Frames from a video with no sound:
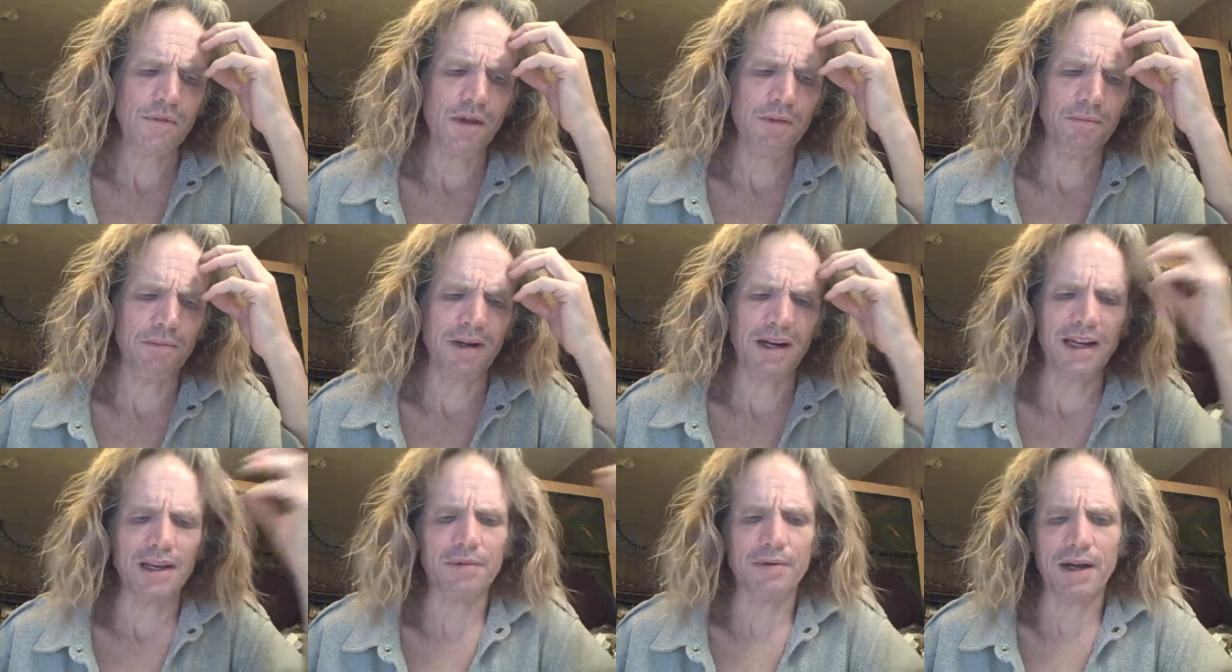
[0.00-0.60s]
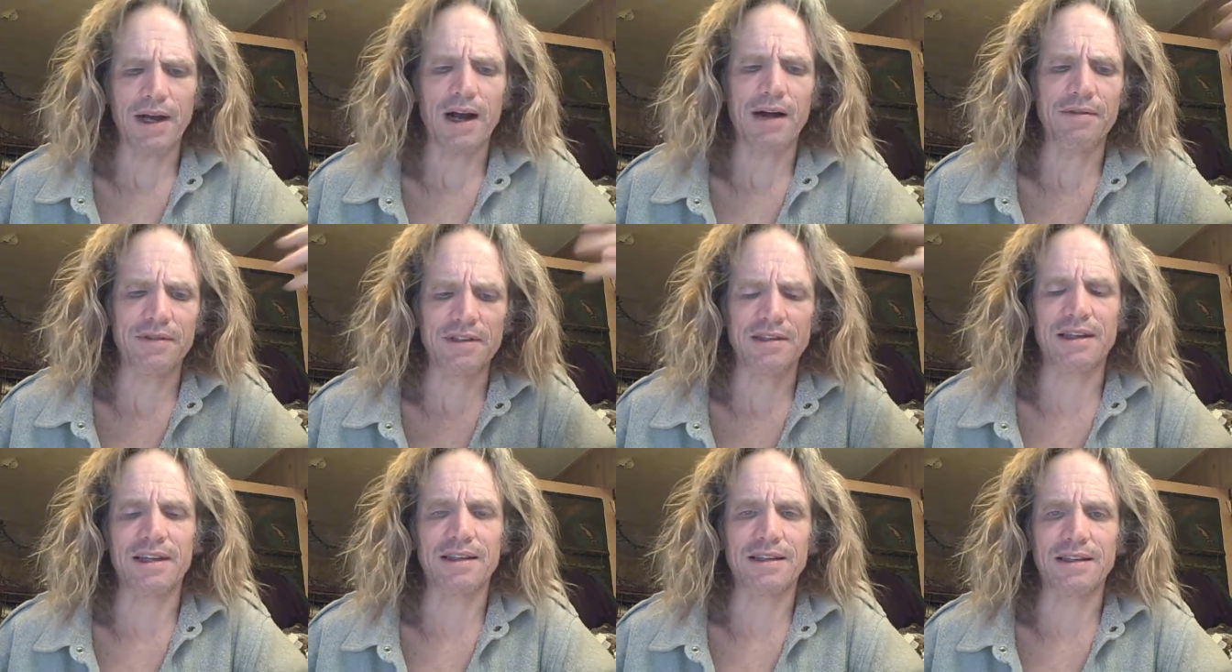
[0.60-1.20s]
But anyway,
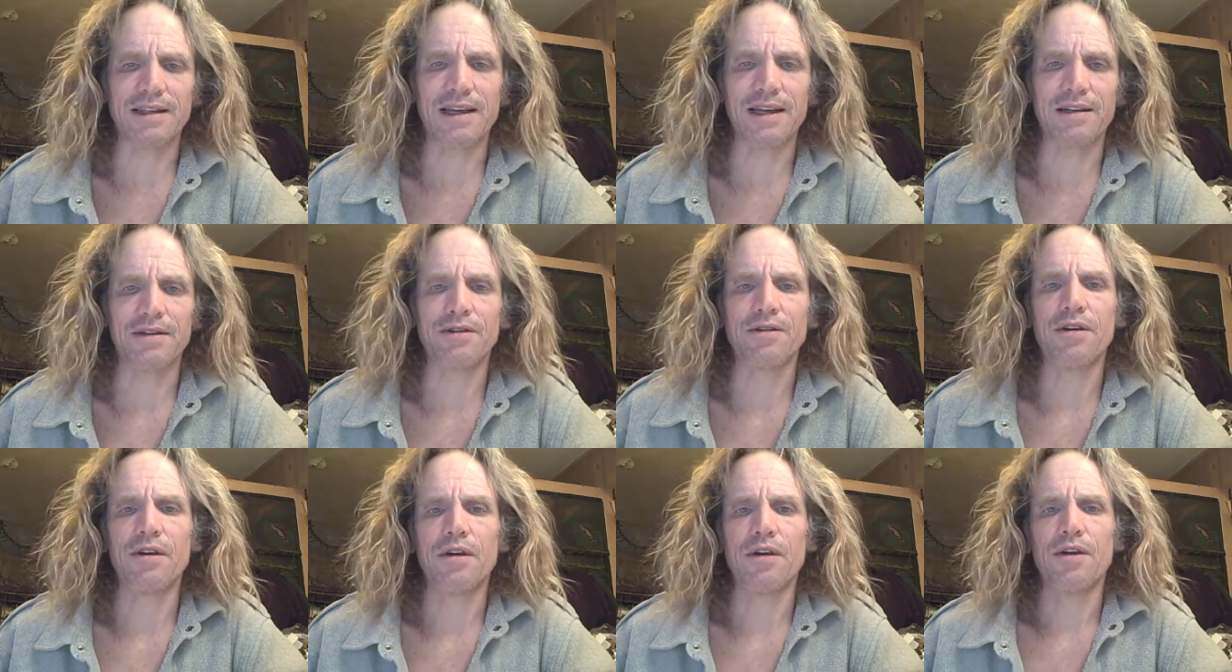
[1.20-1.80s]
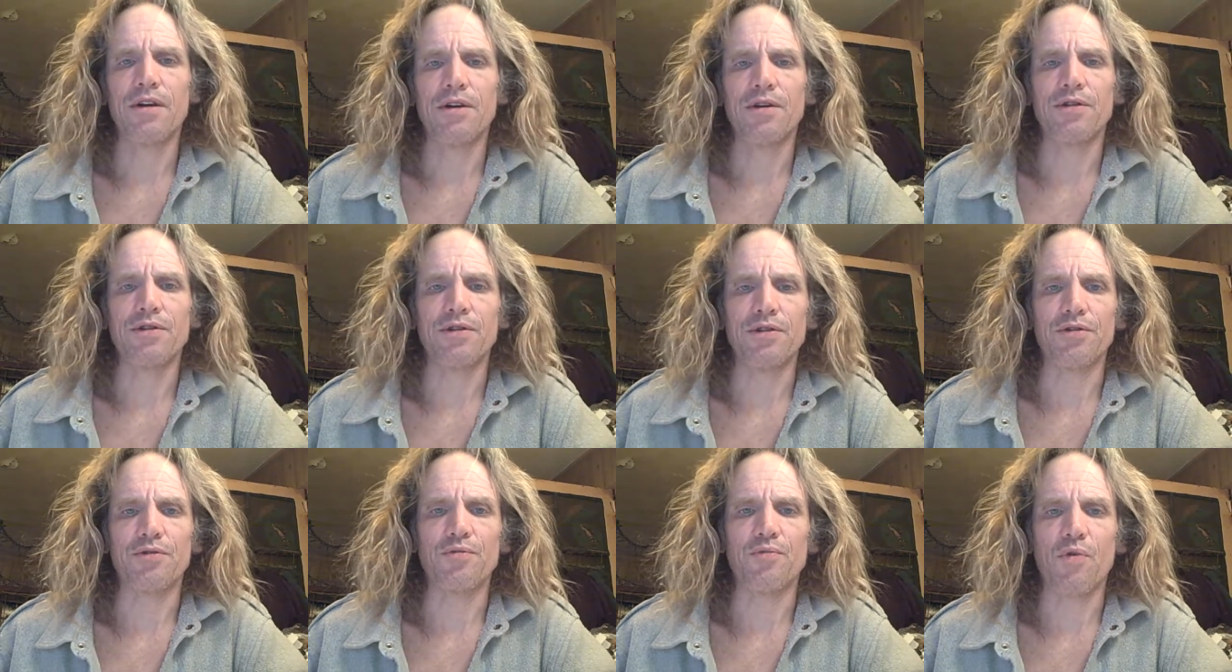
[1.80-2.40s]
obviously intent,
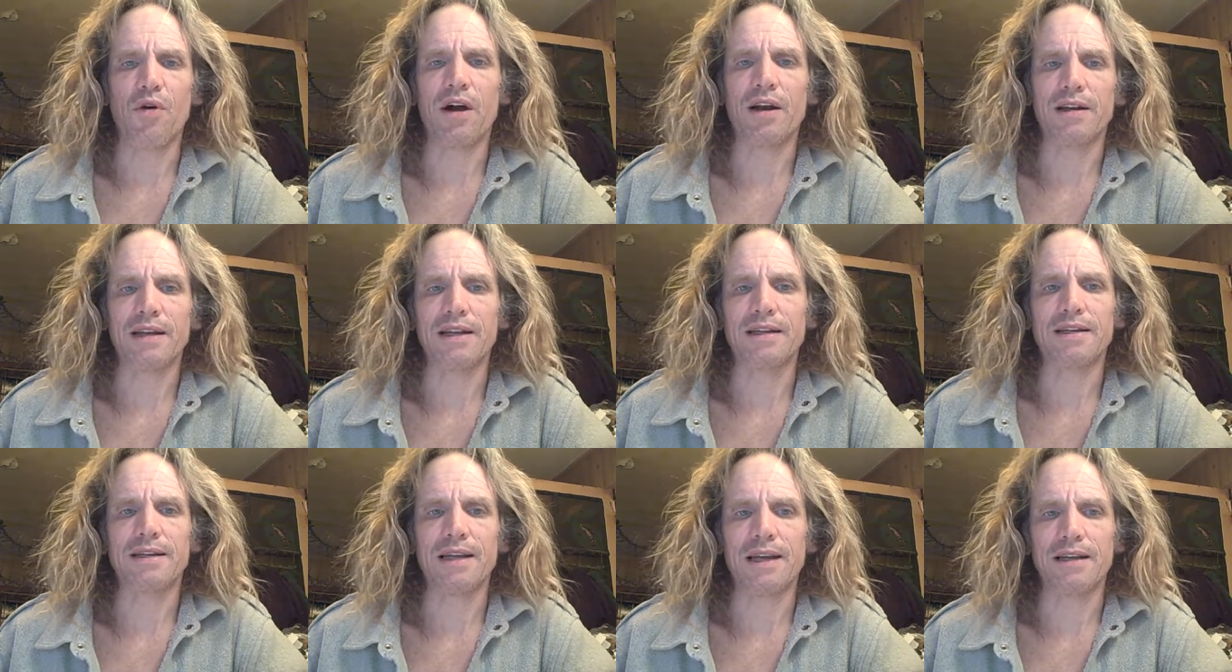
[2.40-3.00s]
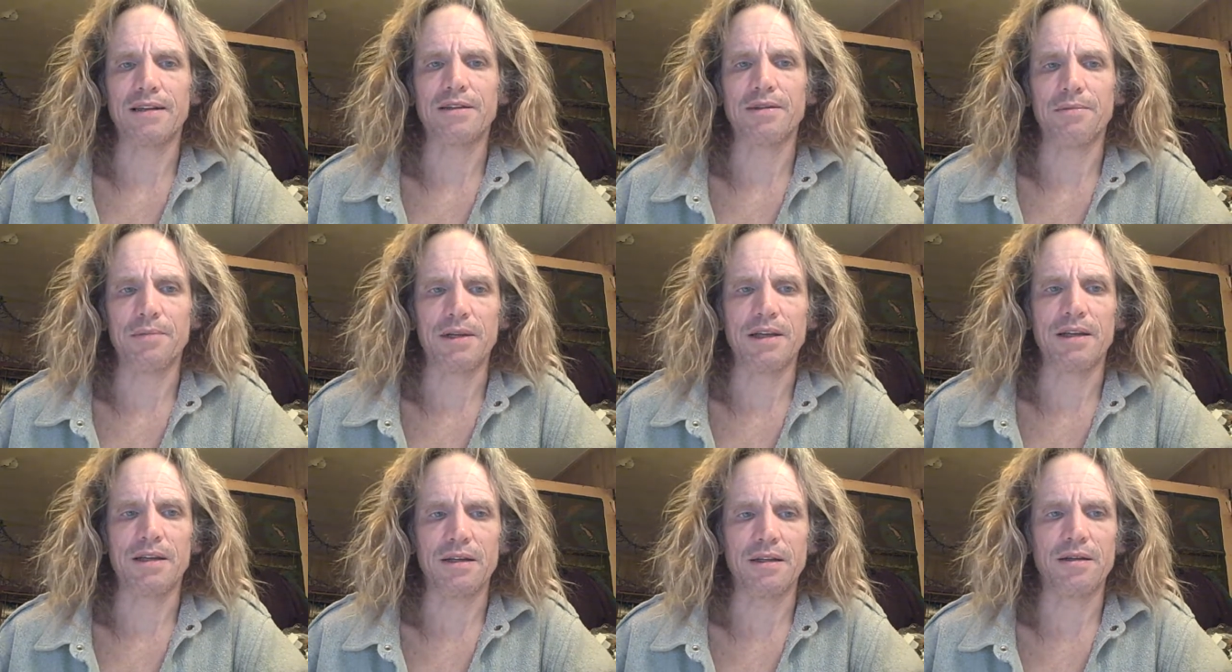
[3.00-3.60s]
you'd want intent to
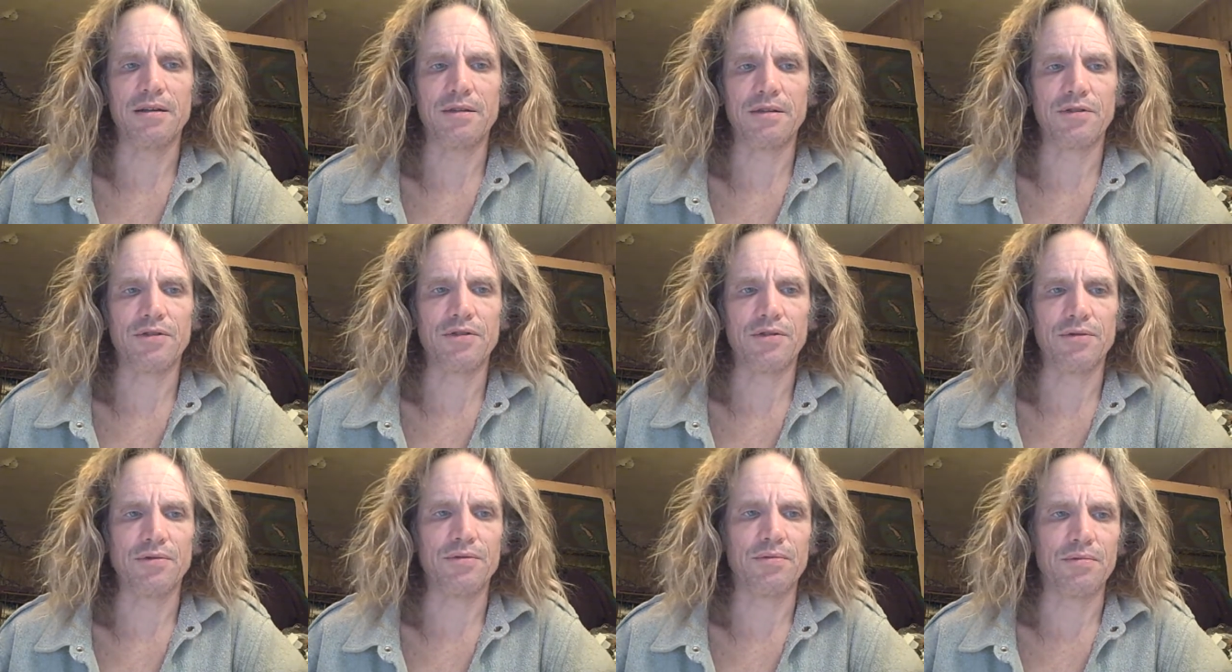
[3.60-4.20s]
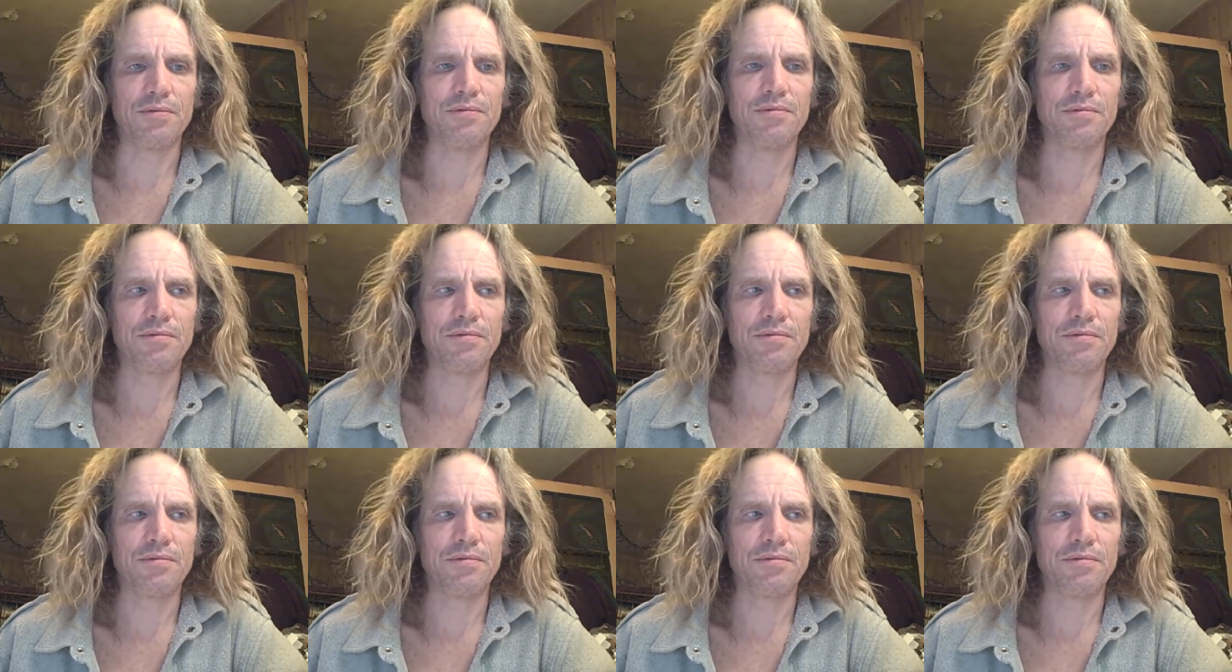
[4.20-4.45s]
be to